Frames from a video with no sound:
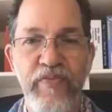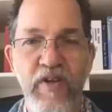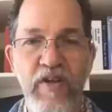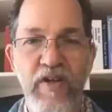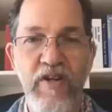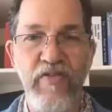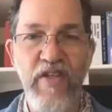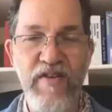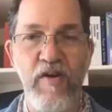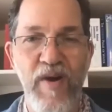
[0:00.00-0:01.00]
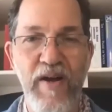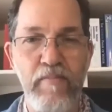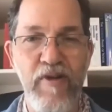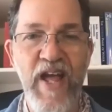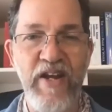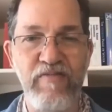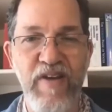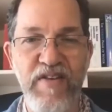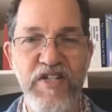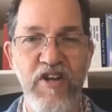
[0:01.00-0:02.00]
You know, there's not one branded
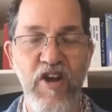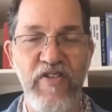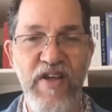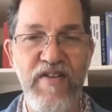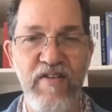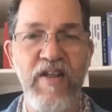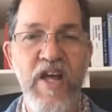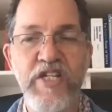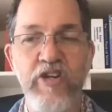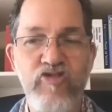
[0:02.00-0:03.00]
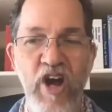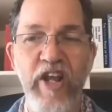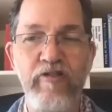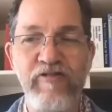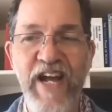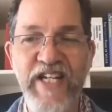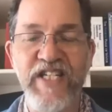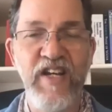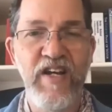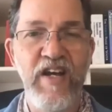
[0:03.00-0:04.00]
reason to go there. So to trying to create
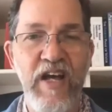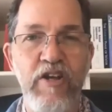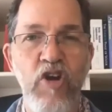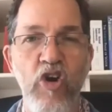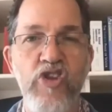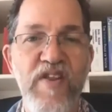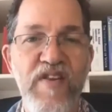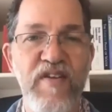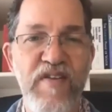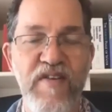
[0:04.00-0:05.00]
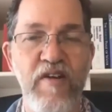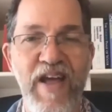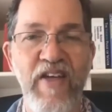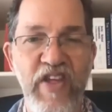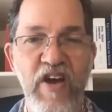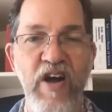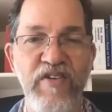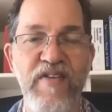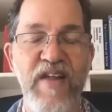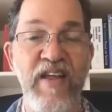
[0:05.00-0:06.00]
a consciousness around the island
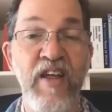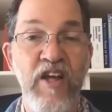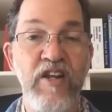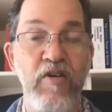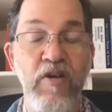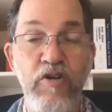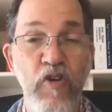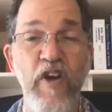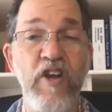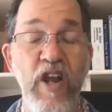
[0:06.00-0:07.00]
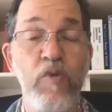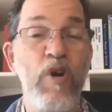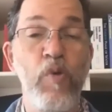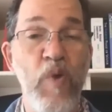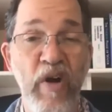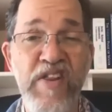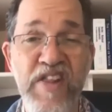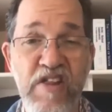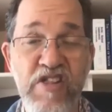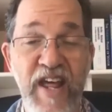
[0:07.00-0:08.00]
to say, you know, Norfolk Island, we're a wellness
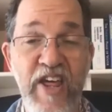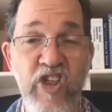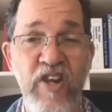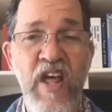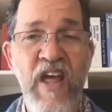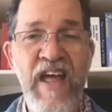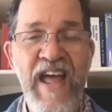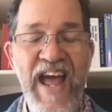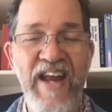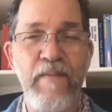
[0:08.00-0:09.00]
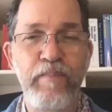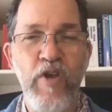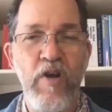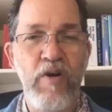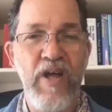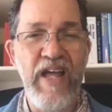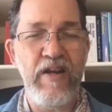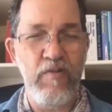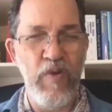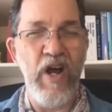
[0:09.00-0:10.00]
destination, and
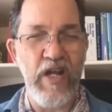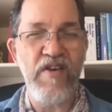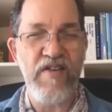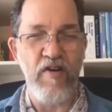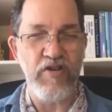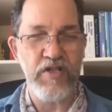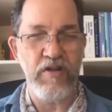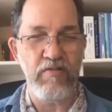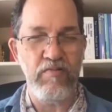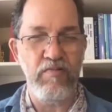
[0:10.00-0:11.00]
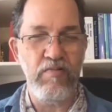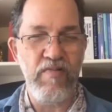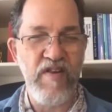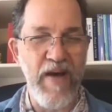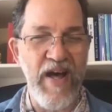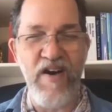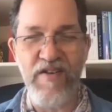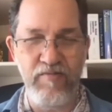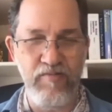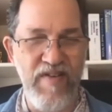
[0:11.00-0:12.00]
when I consult to spas
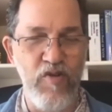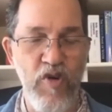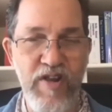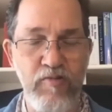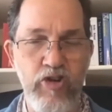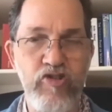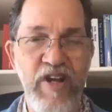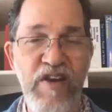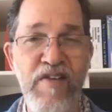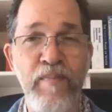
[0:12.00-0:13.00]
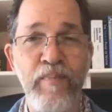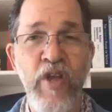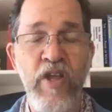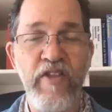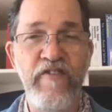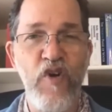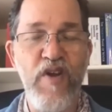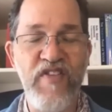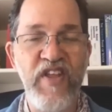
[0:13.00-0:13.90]
and resorts and retreats, the first thing